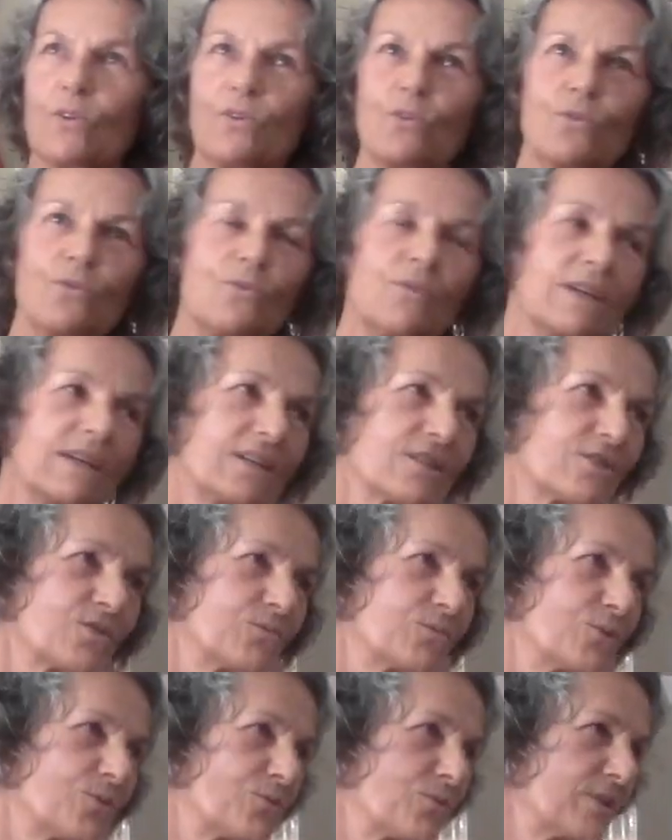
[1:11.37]
who else
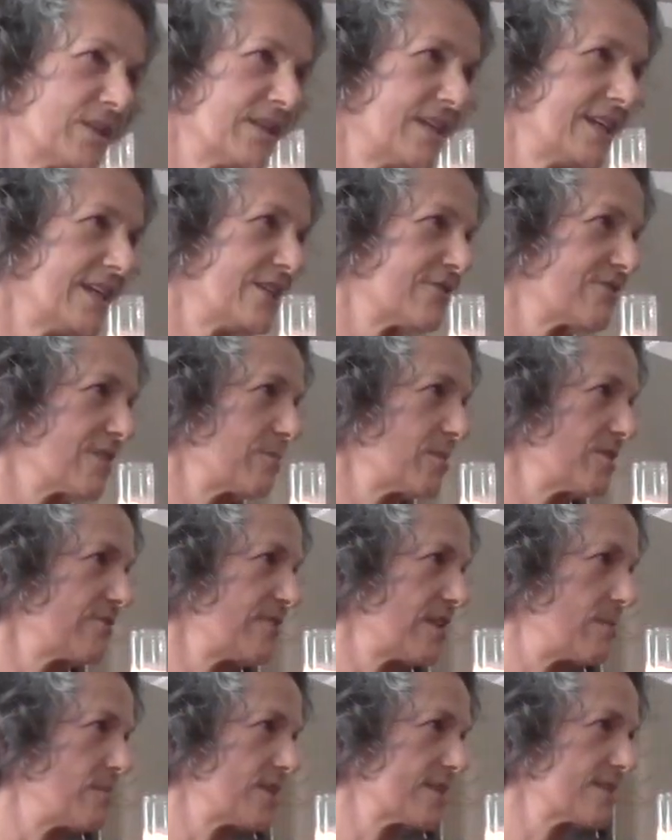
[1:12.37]
would we need from the
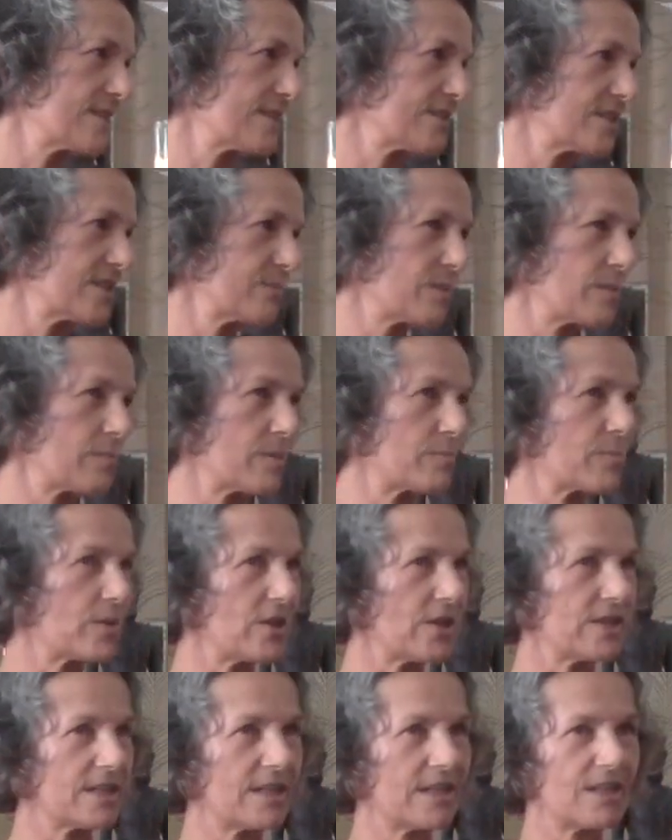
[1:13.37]
family system to be
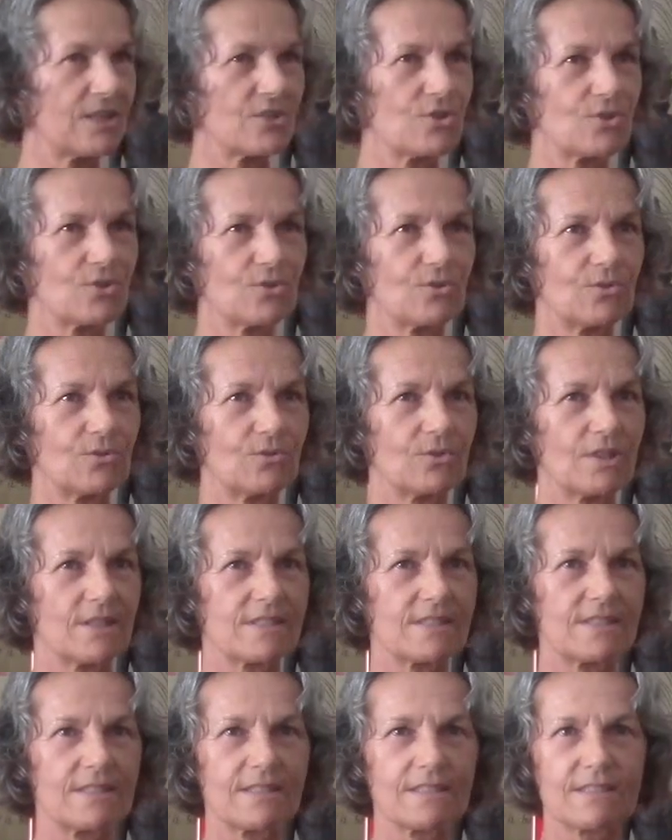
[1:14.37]
brought in to
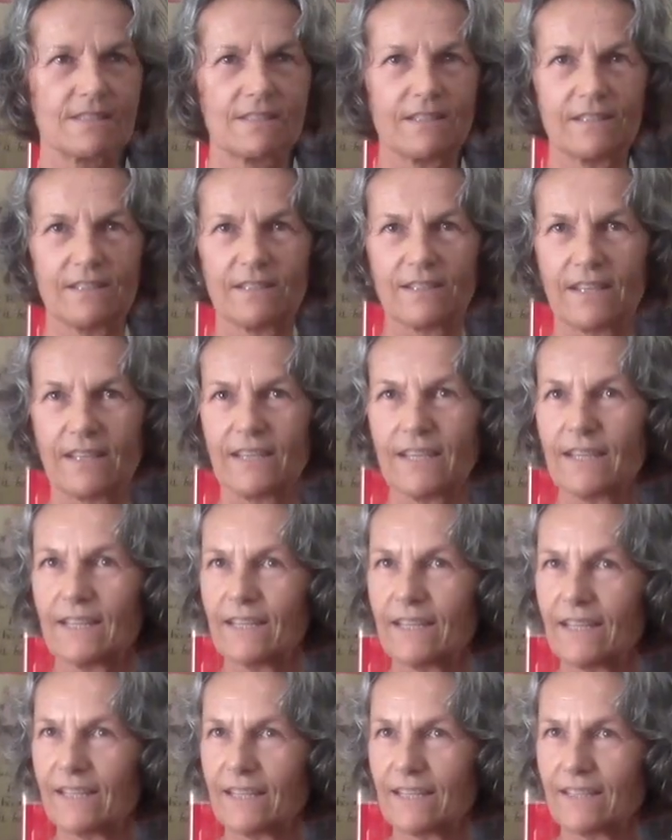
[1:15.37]
assist in the
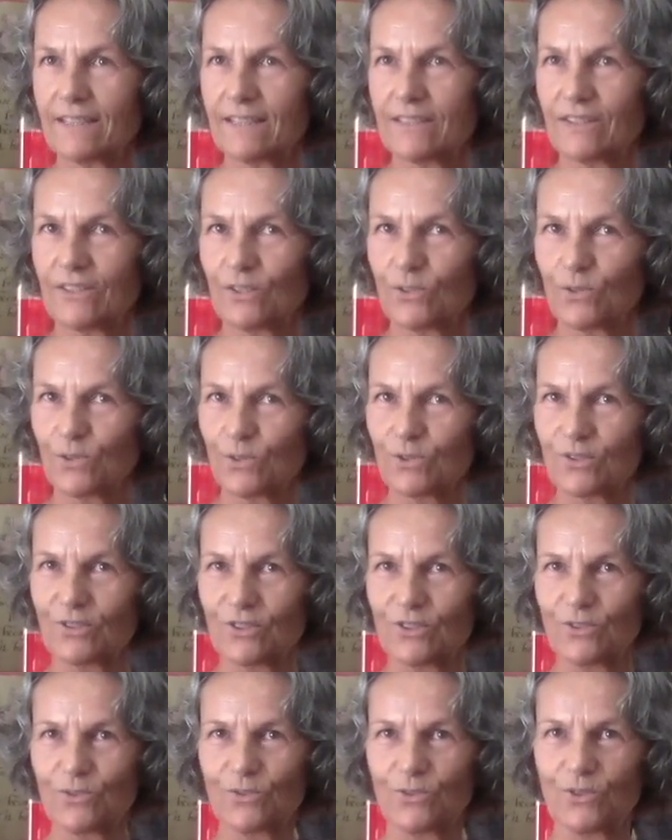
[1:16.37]
healing. You,
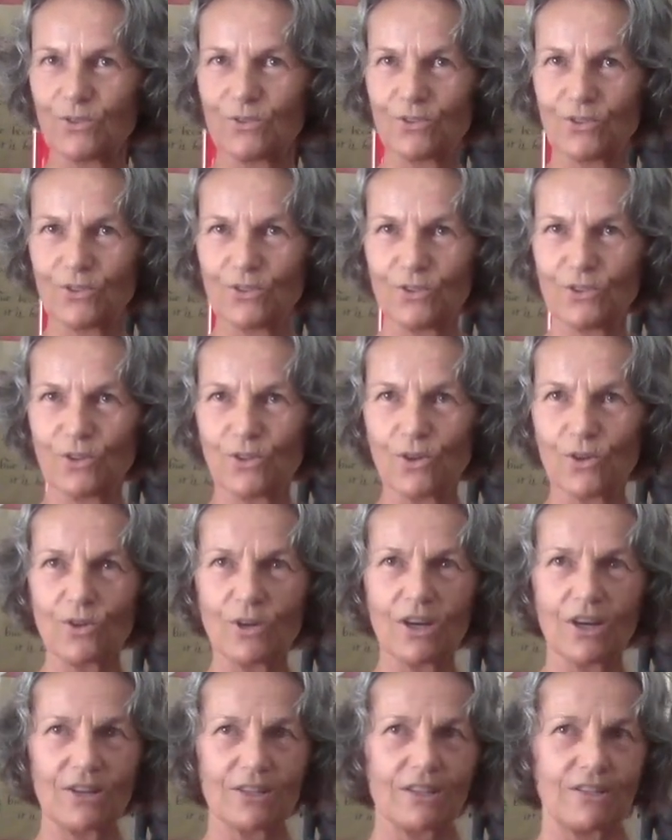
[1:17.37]
you, you, you know
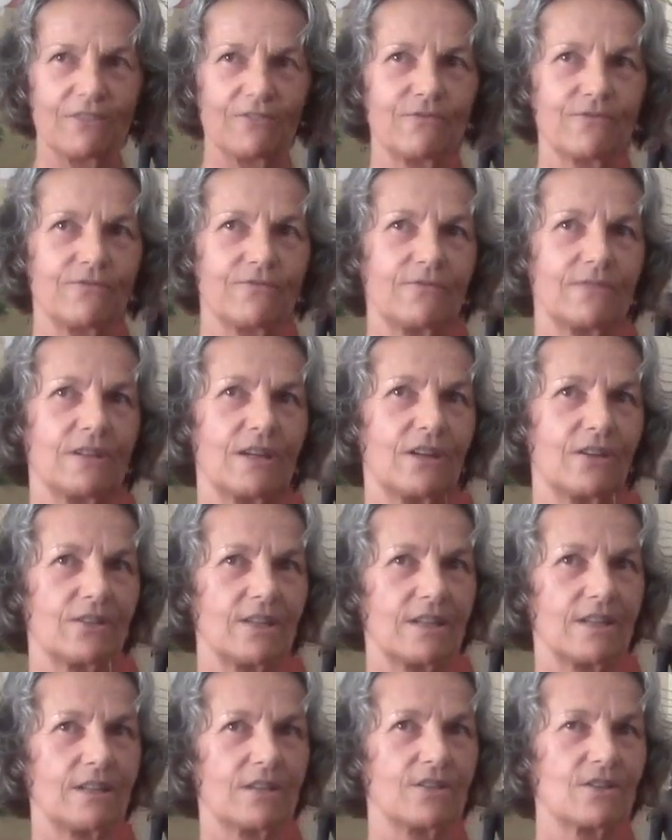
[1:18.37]
how the, how
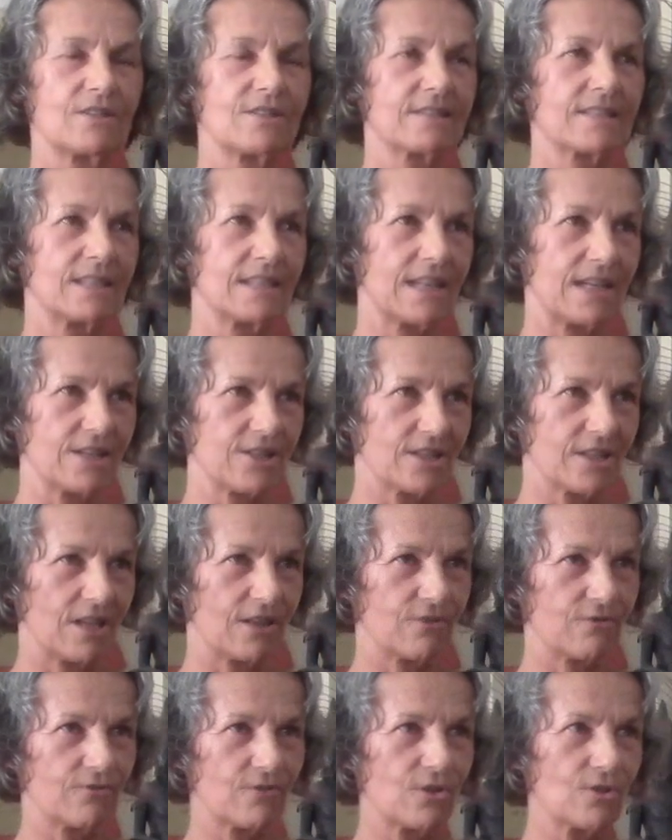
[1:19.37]
the constellation
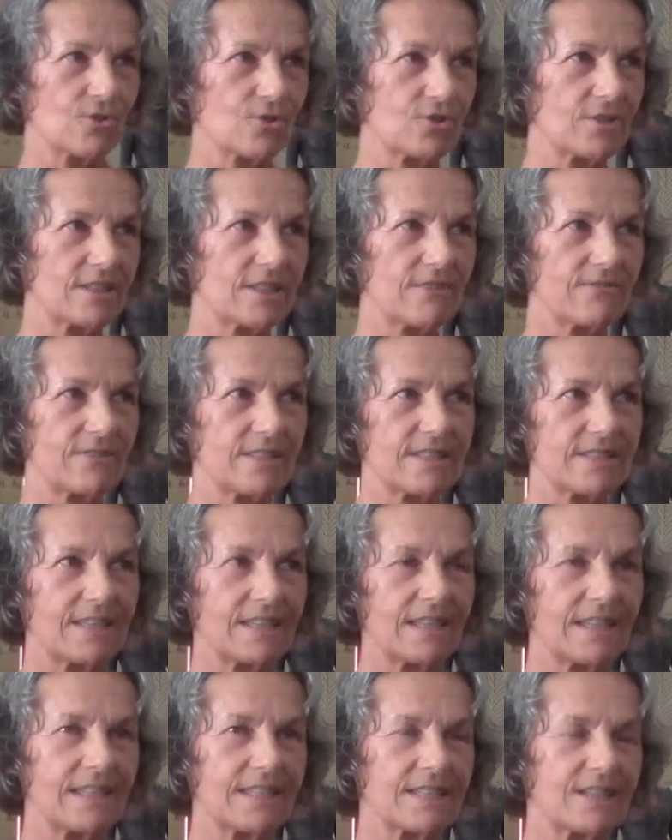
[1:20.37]
unfolds. So as a
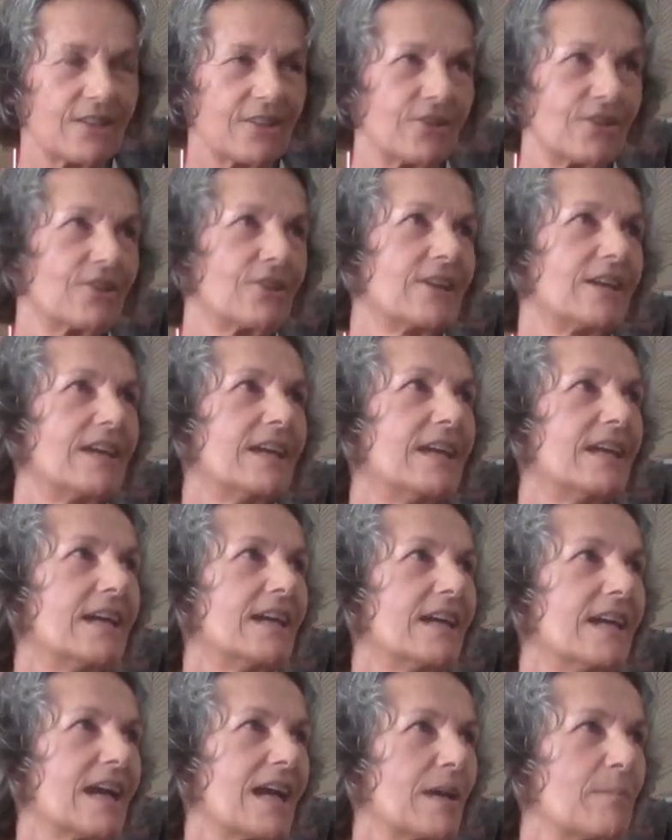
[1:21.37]
facilitator,
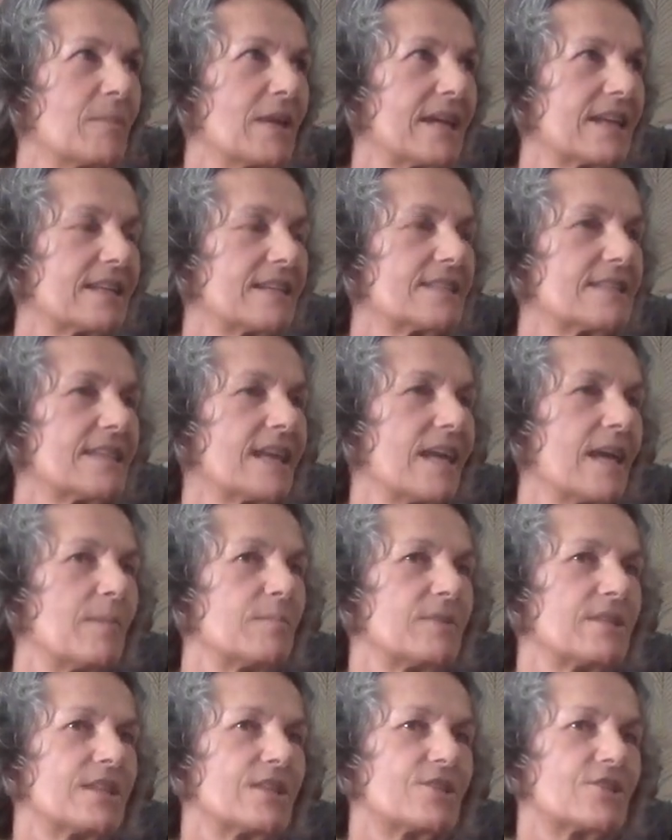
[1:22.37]
I'm like this
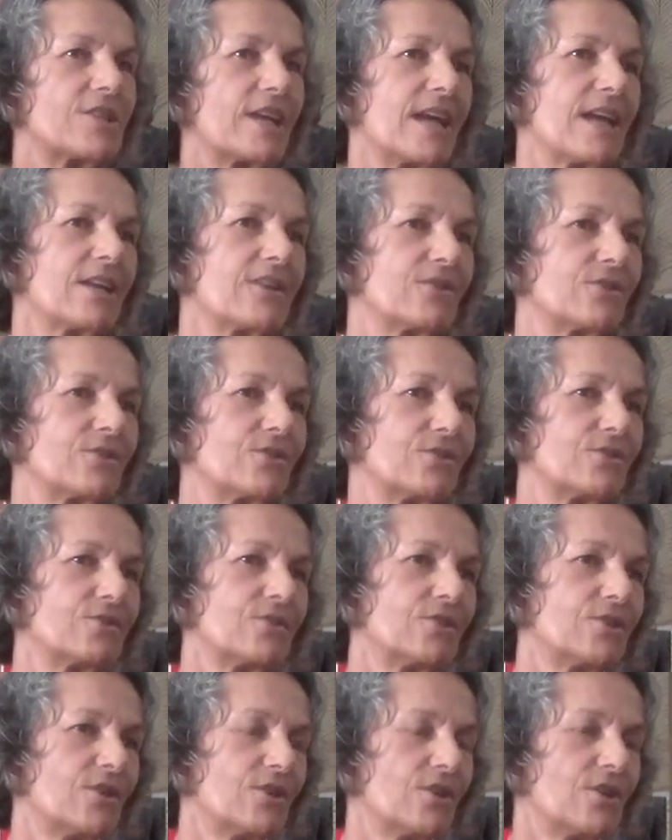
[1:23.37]
empty
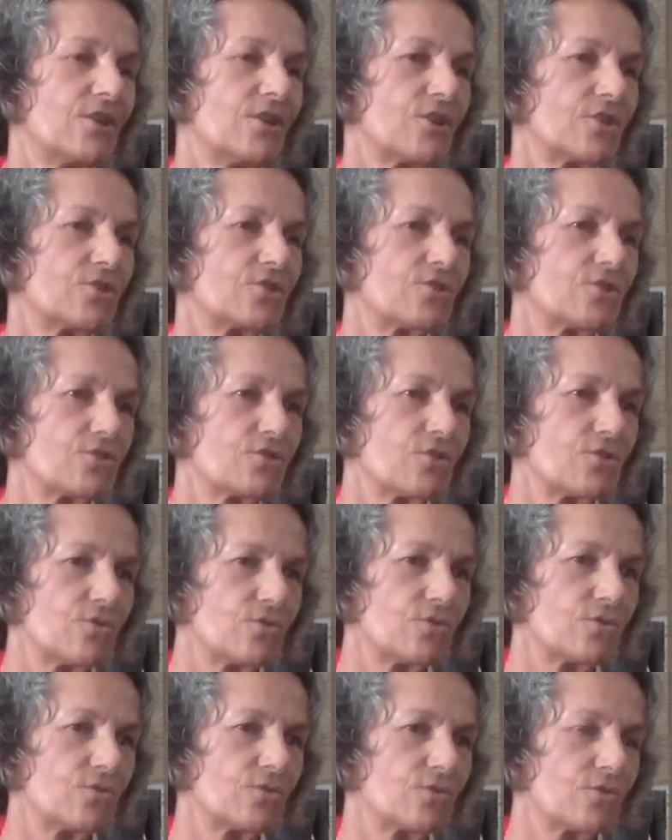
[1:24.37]
channel
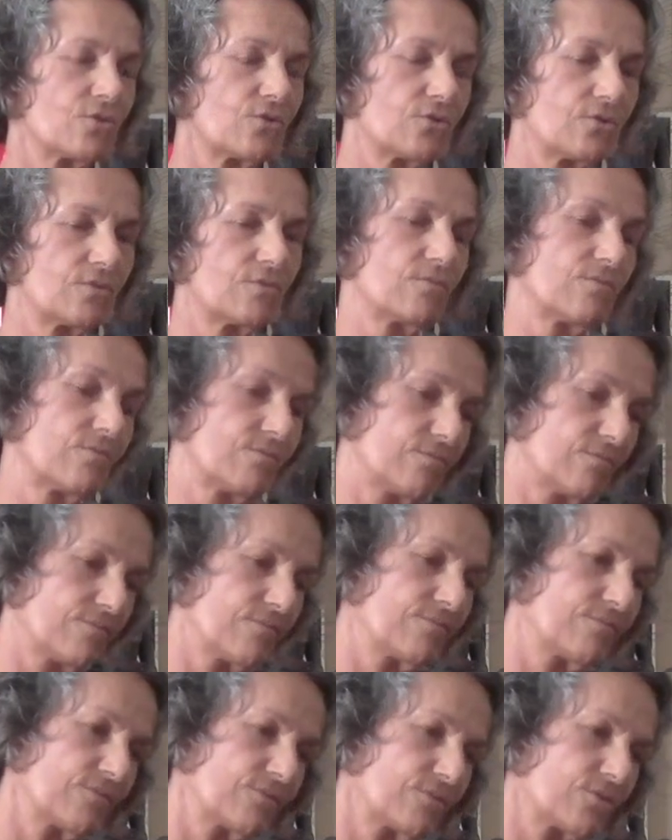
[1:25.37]
to
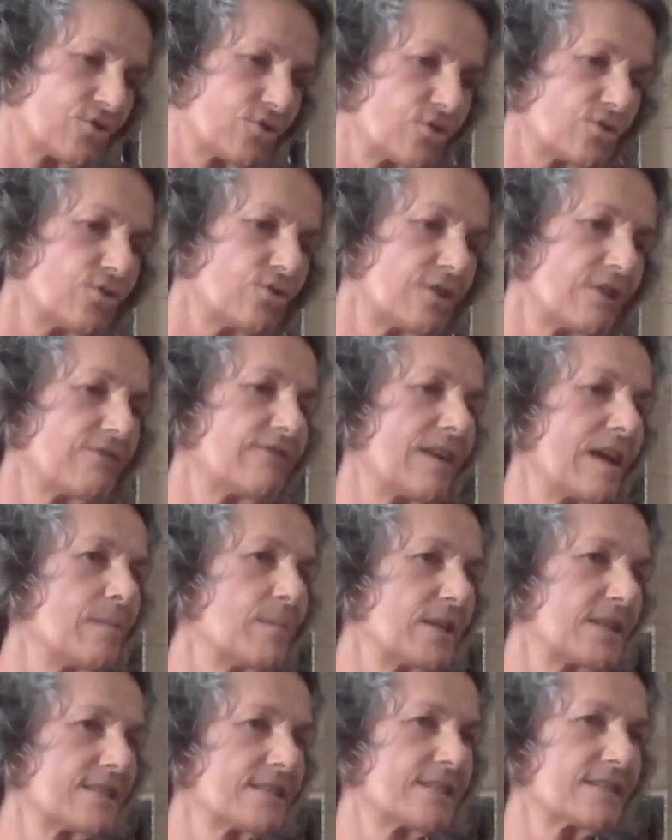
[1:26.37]
to the
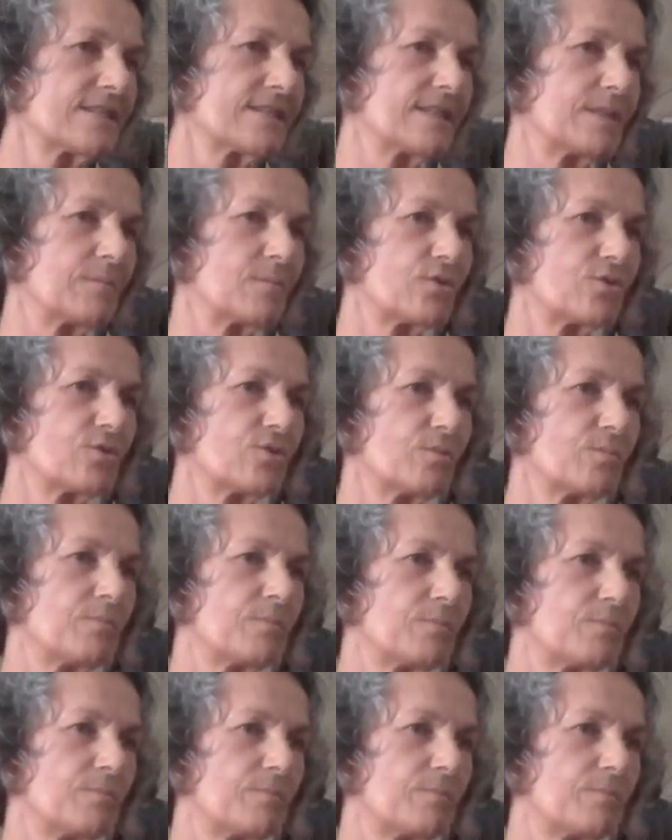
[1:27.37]
family system to